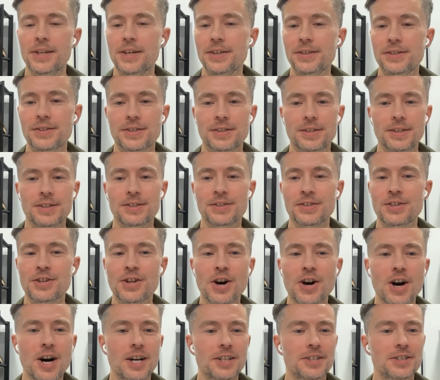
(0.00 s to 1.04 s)
this is
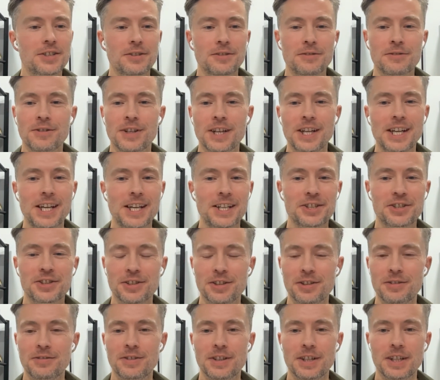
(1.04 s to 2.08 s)
not financial
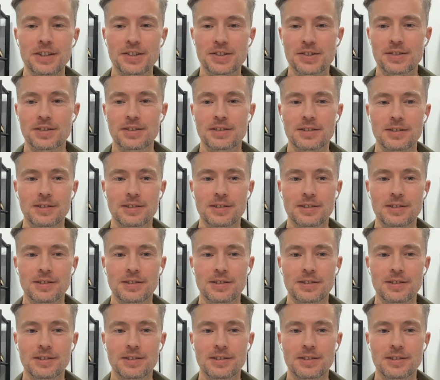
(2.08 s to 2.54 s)
advice.